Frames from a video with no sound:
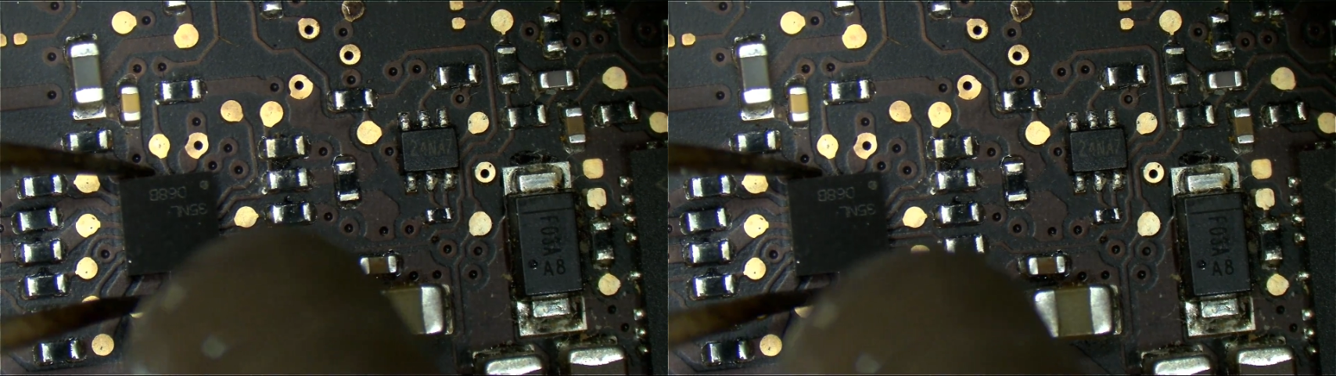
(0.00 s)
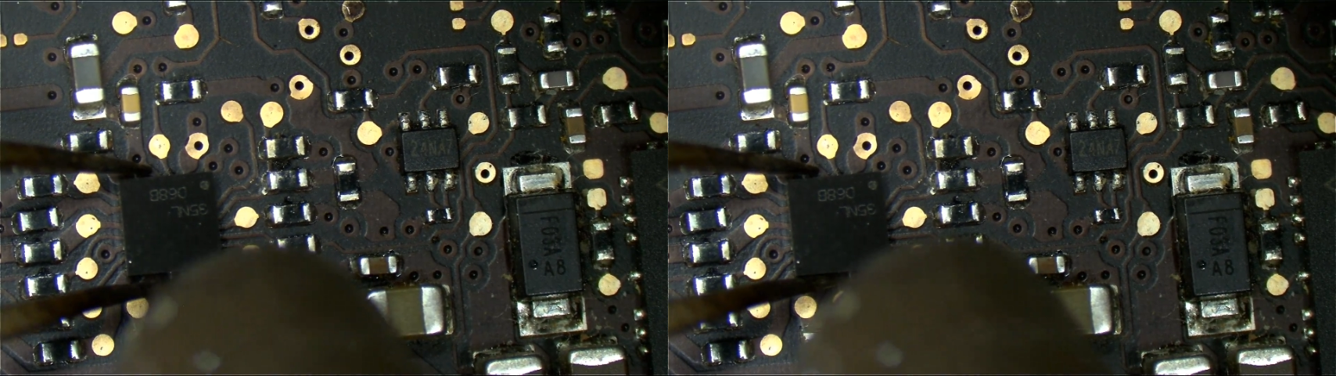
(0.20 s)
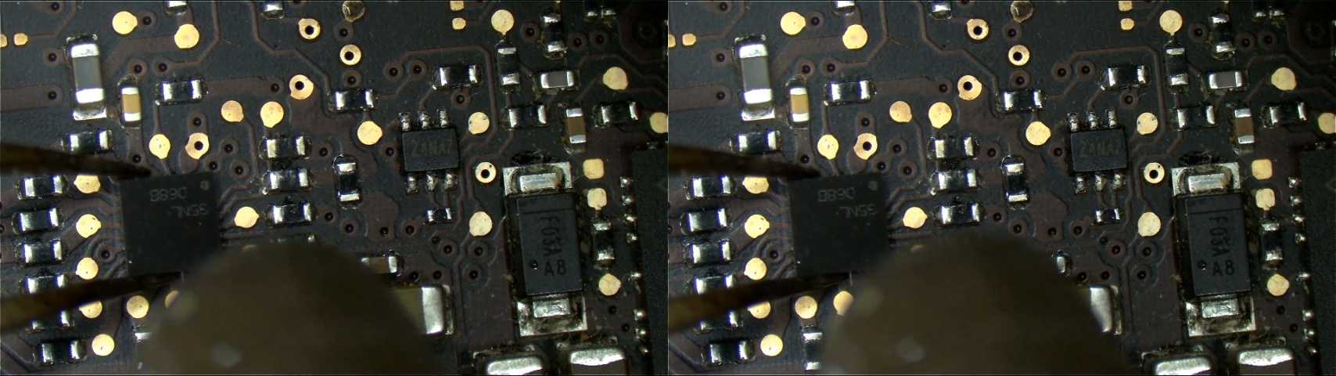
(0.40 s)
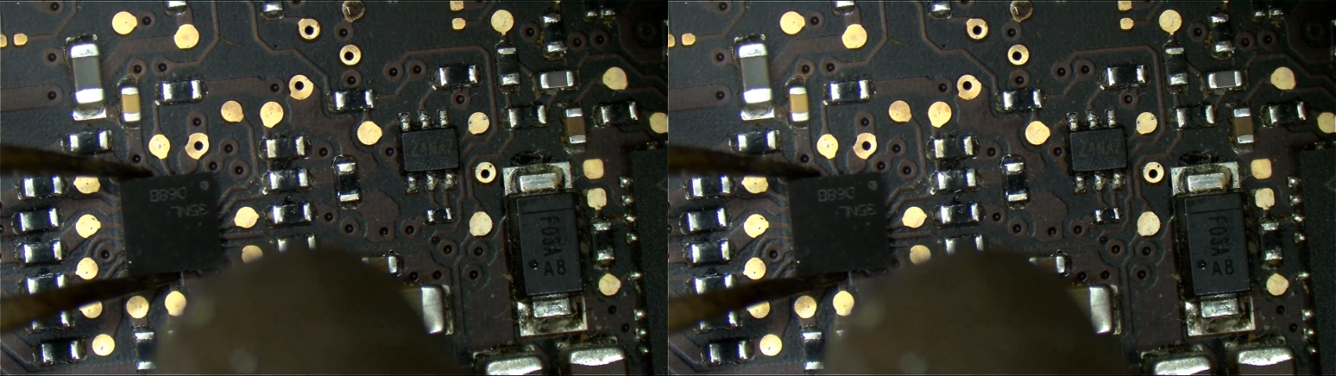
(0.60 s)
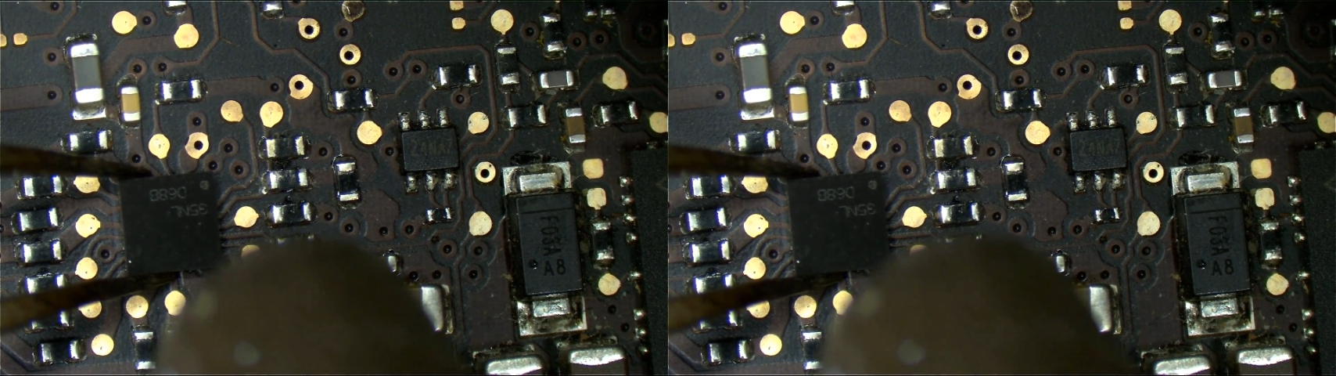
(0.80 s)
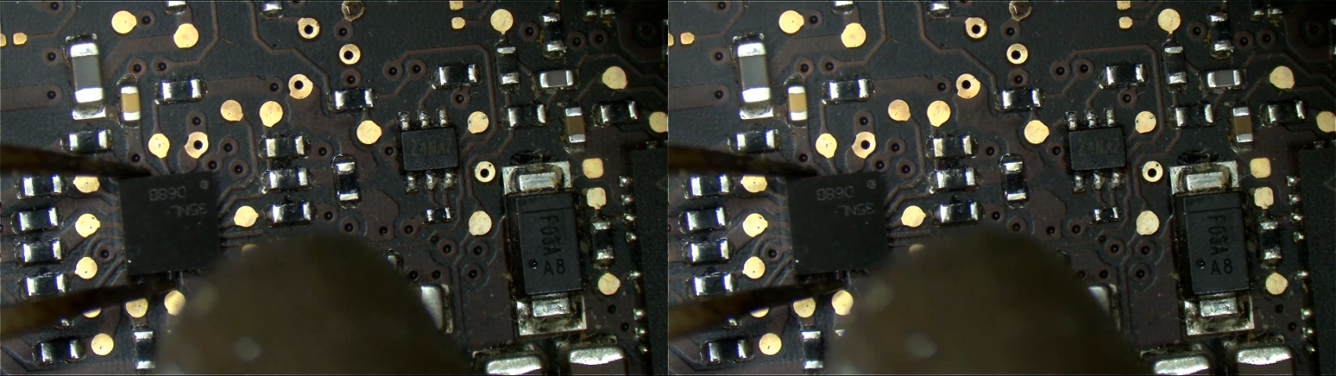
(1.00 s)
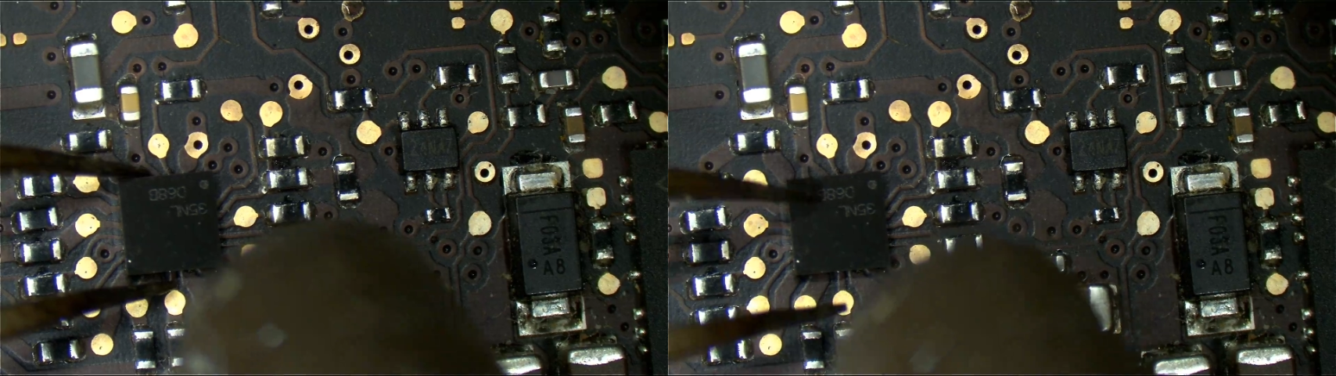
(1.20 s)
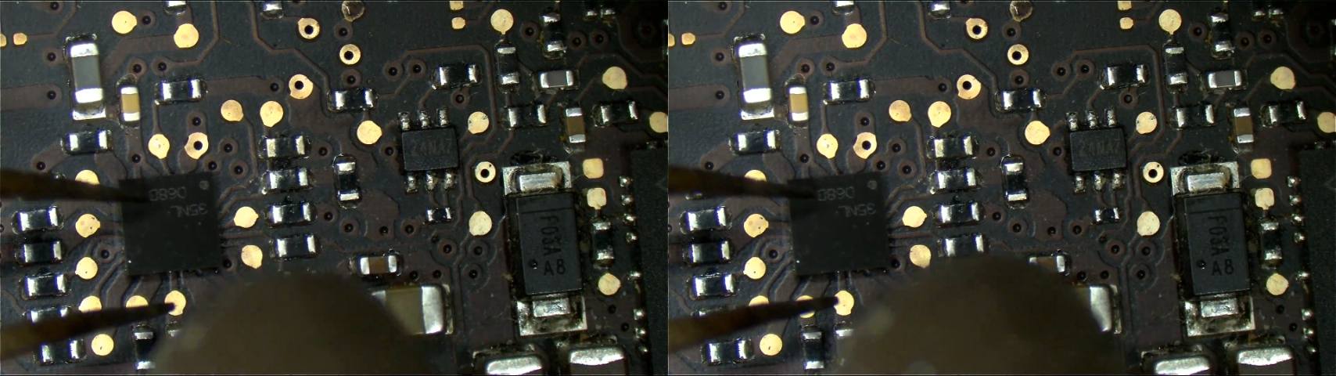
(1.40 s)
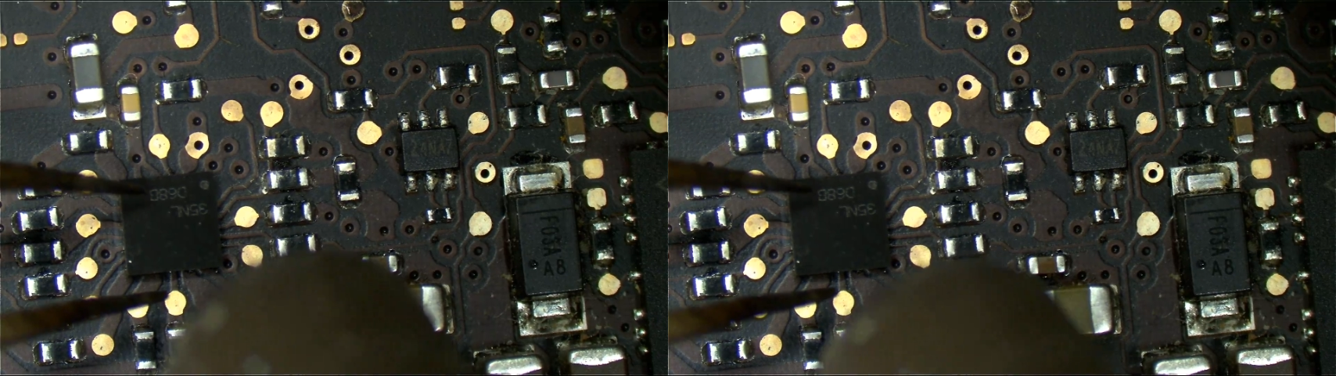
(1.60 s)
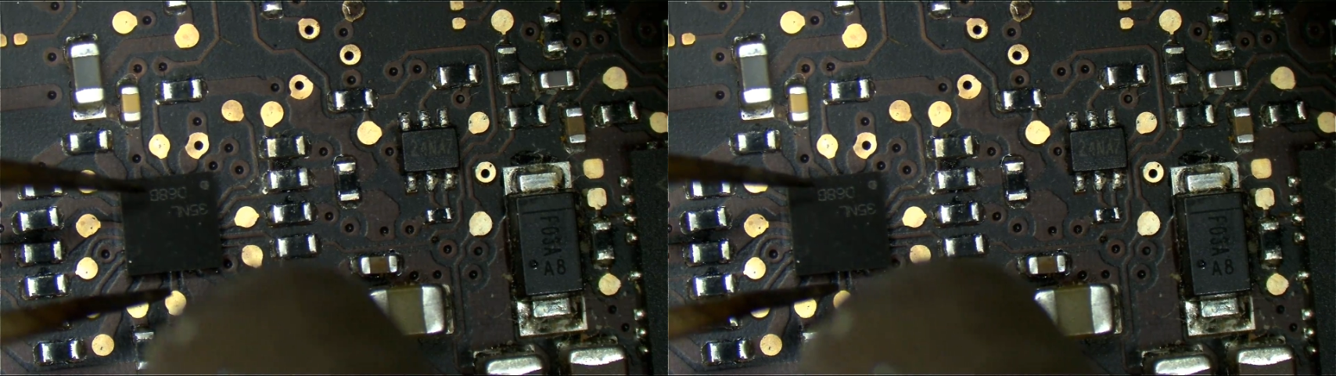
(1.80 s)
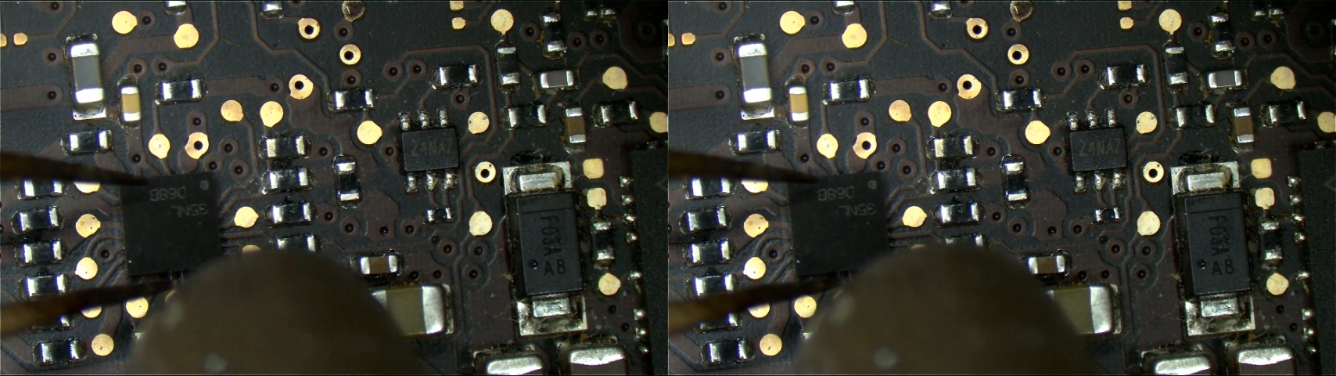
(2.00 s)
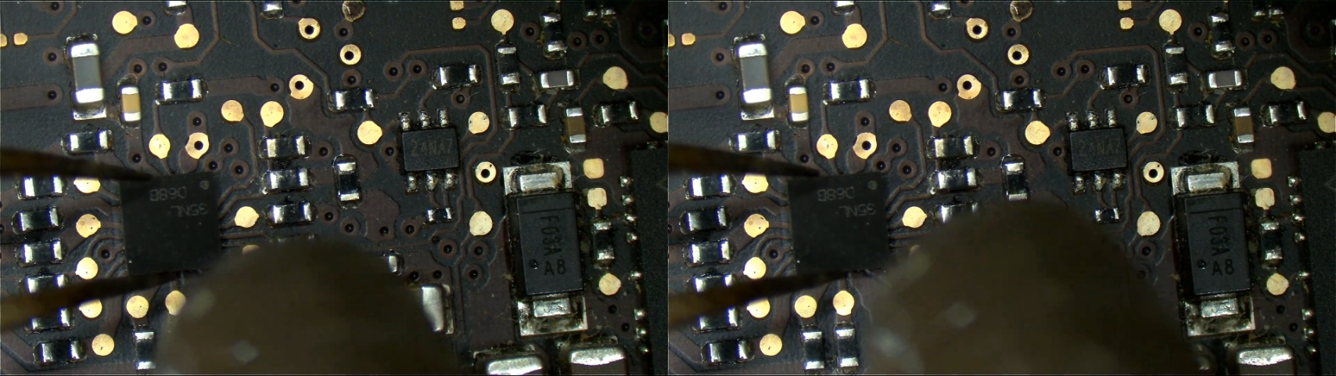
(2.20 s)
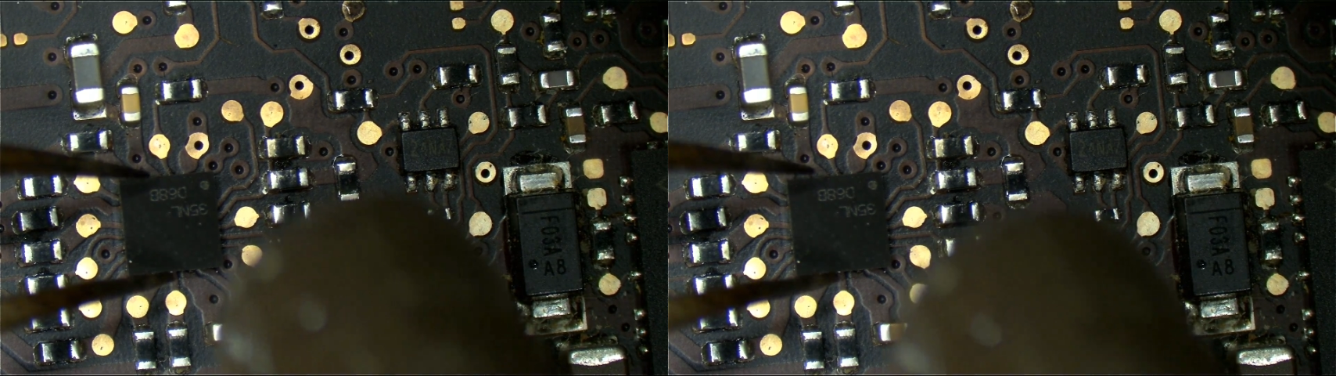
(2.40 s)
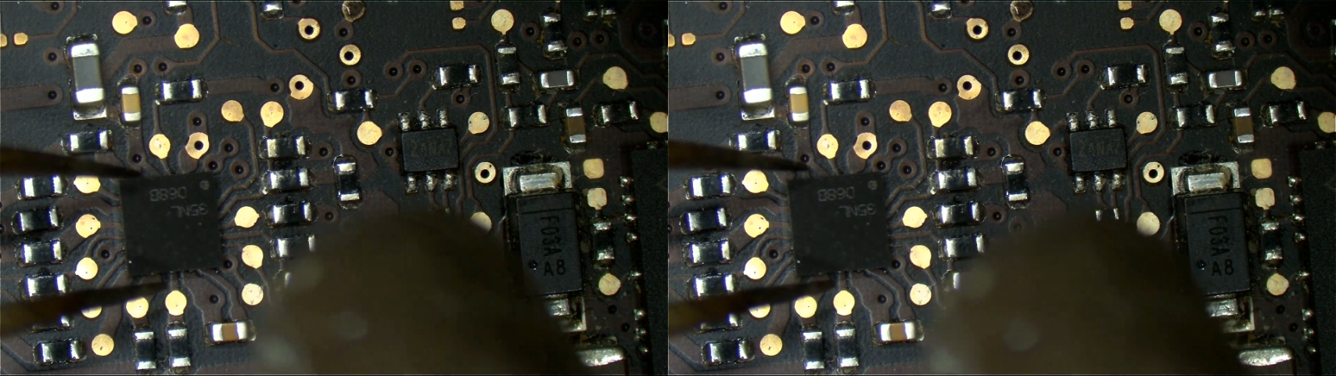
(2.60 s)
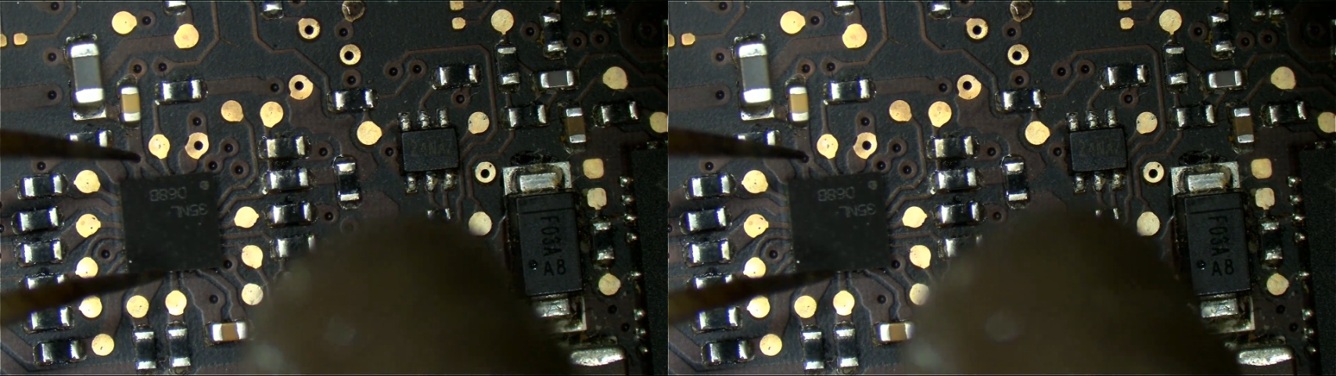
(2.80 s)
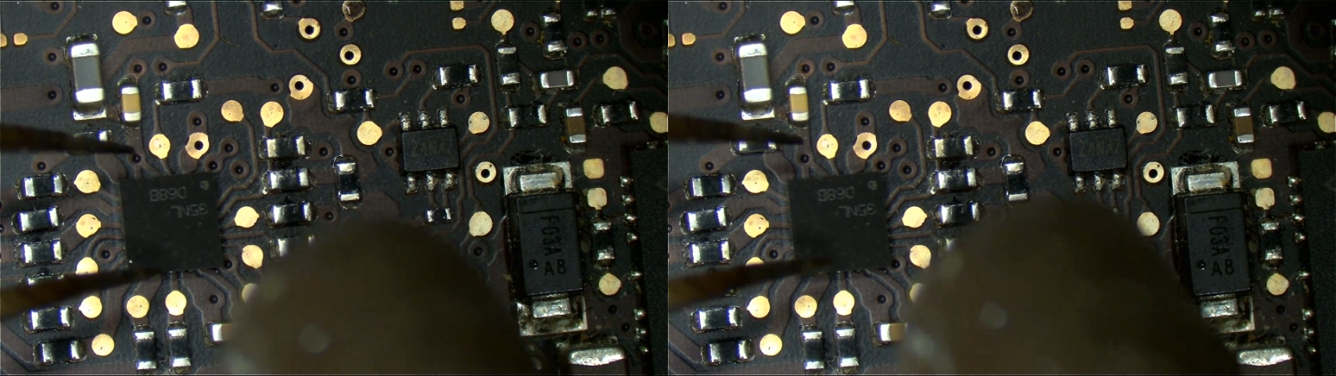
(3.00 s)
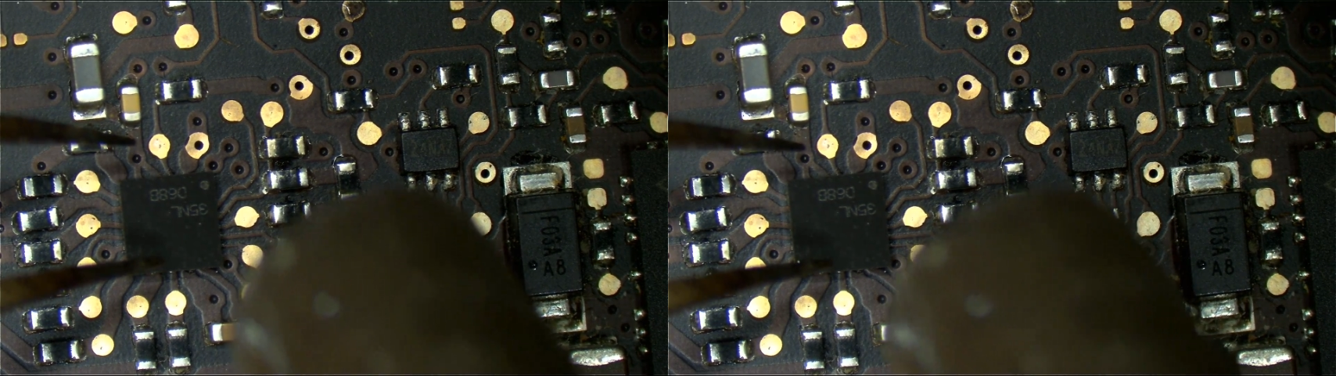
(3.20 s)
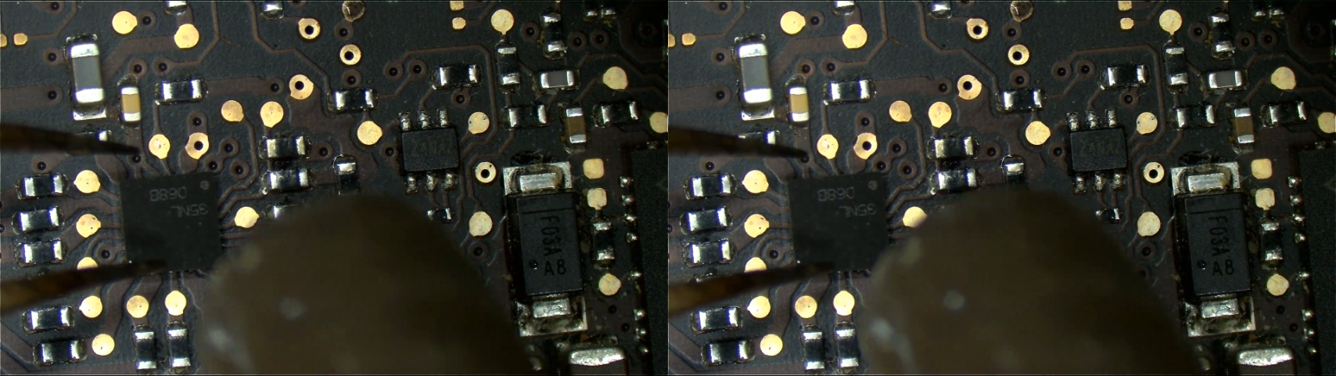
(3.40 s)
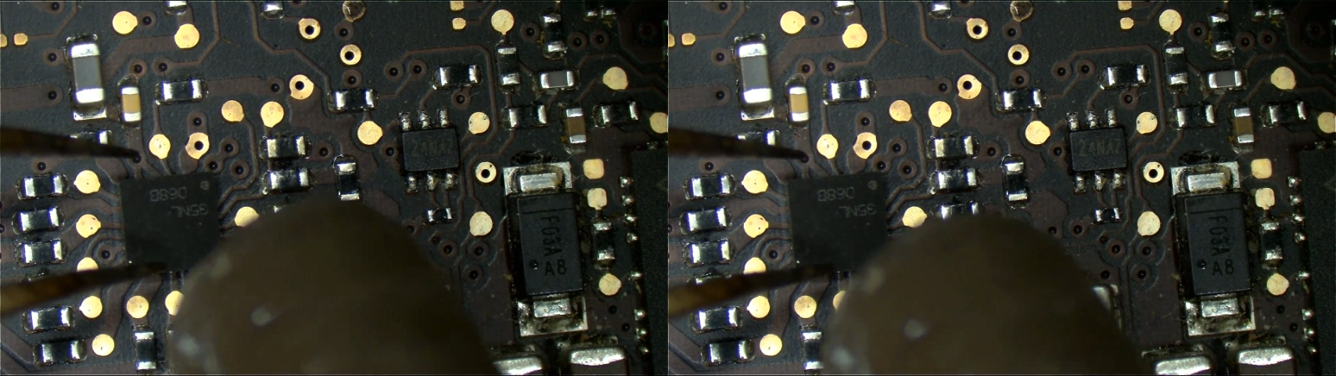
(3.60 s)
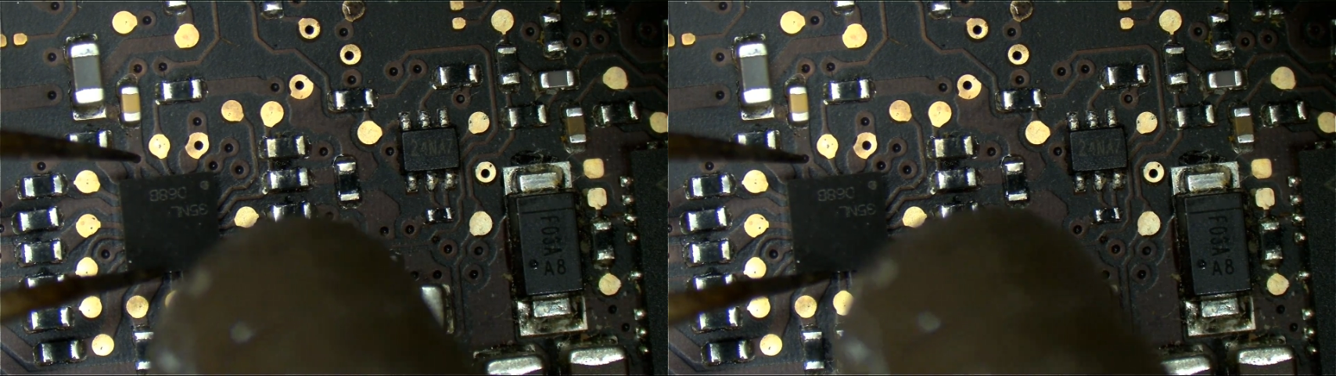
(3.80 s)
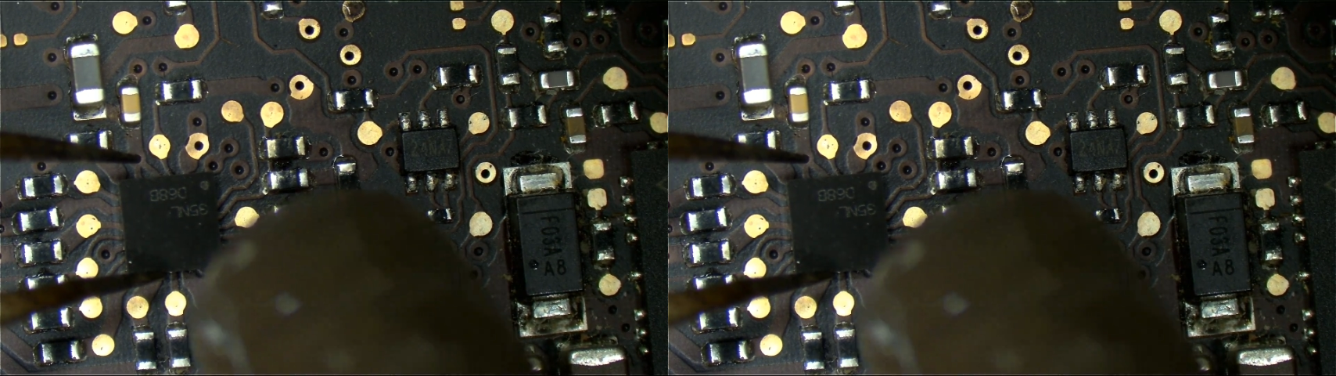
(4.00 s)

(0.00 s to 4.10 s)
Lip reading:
Nobody's mouth can be seen.